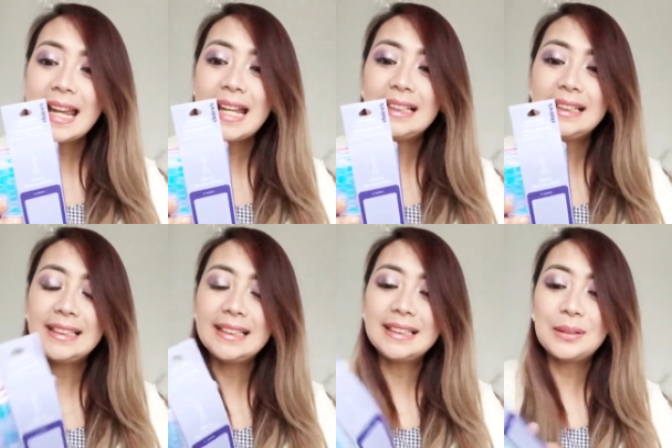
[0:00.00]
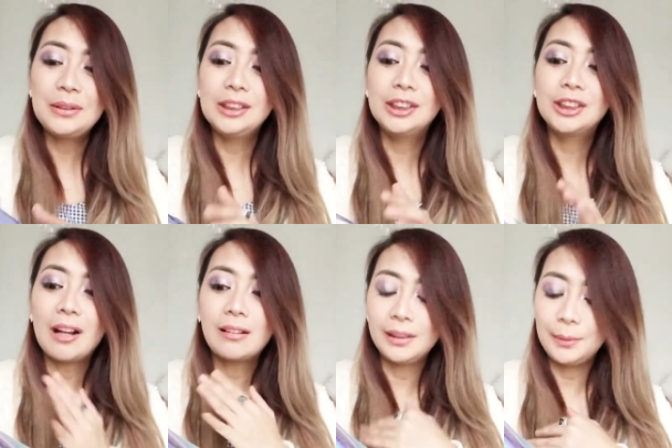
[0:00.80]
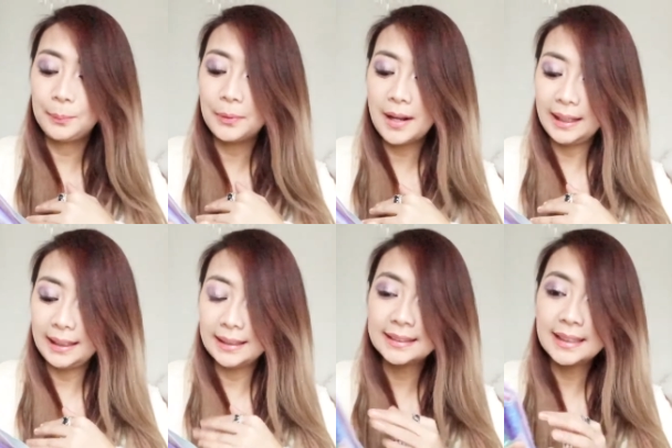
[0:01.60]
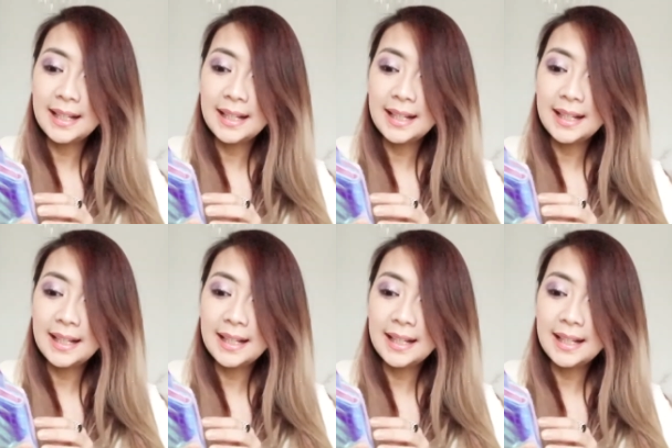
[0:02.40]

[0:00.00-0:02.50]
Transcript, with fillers: and this is on a shocking price.